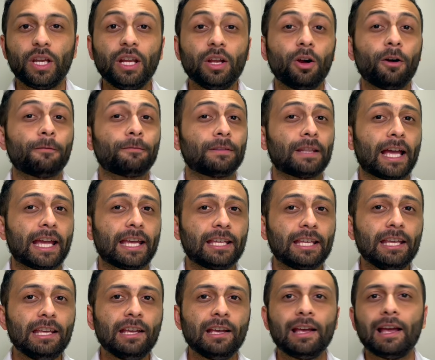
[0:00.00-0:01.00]
of Nike
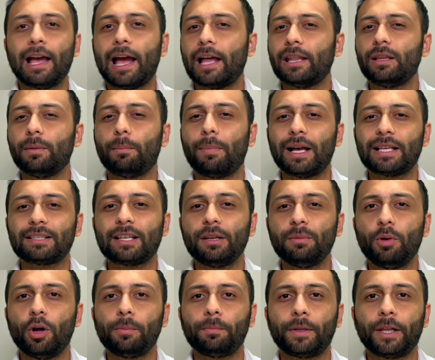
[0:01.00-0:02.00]
and the basketball
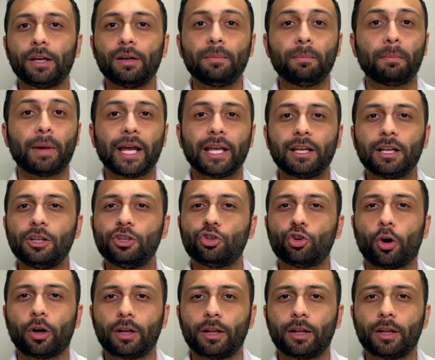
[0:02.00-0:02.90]
player Michael Jordan.